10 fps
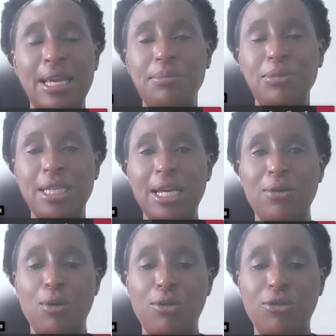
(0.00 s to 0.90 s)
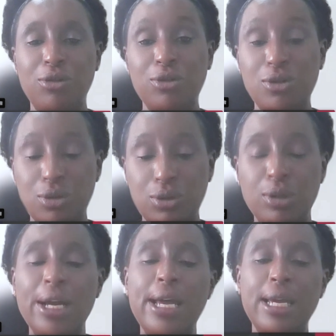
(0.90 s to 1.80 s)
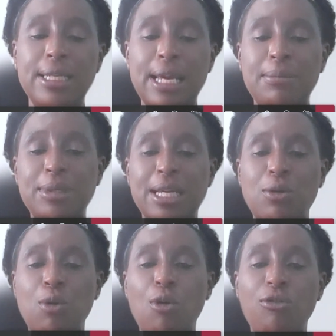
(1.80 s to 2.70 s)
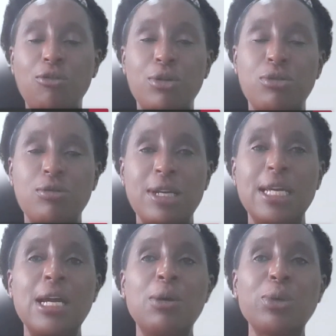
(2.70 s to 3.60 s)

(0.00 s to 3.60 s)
MTN 042 and MTN 043,